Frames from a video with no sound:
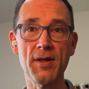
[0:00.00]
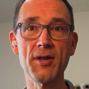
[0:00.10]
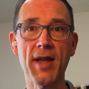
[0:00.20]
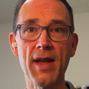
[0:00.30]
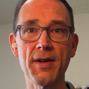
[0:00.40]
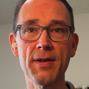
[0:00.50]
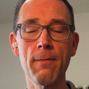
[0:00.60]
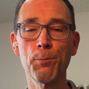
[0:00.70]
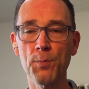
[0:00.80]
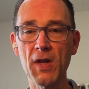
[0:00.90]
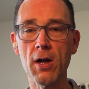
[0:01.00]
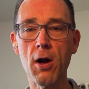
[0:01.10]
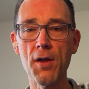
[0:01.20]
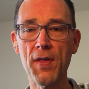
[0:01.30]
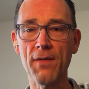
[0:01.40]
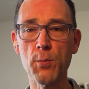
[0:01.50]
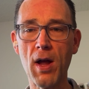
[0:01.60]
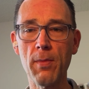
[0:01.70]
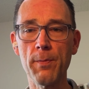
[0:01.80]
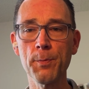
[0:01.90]
and in this case, the car theft
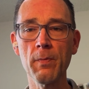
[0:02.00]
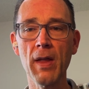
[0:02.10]
problem.